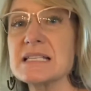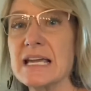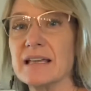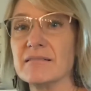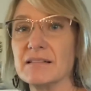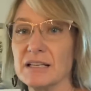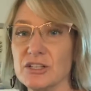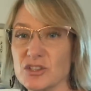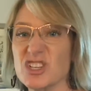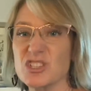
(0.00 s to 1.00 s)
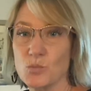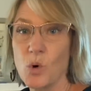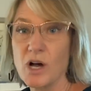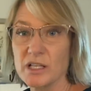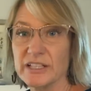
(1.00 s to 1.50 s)
and you can
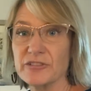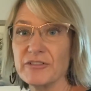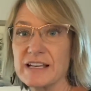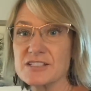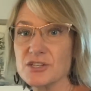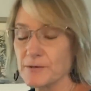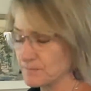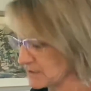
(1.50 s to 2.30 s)
walk a little faster.